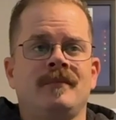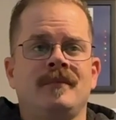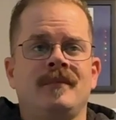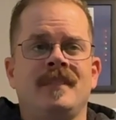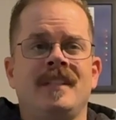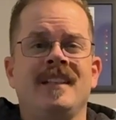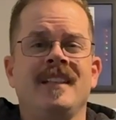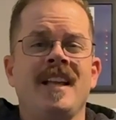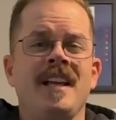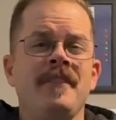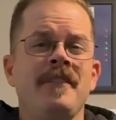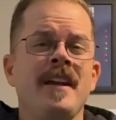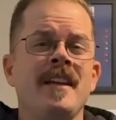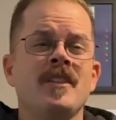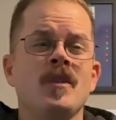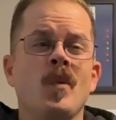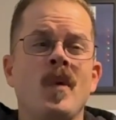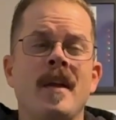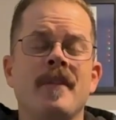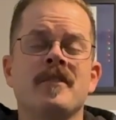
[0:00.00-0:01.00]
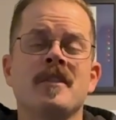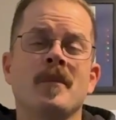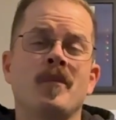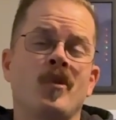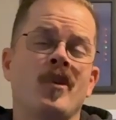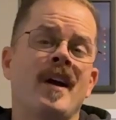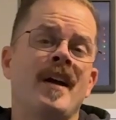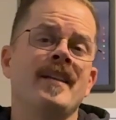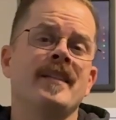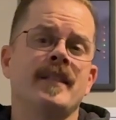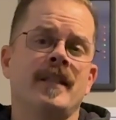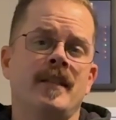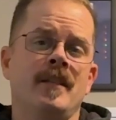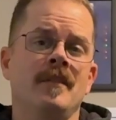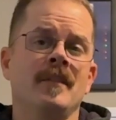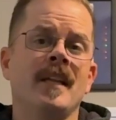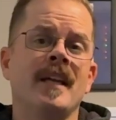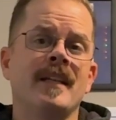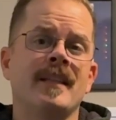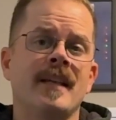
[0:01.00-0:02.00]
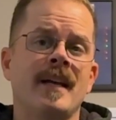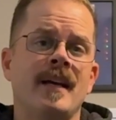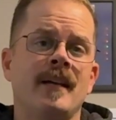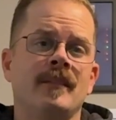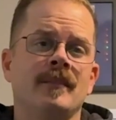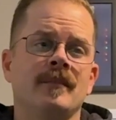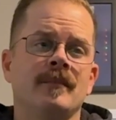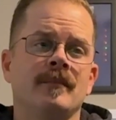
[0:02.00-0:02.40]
And life has a way of surprising you like that.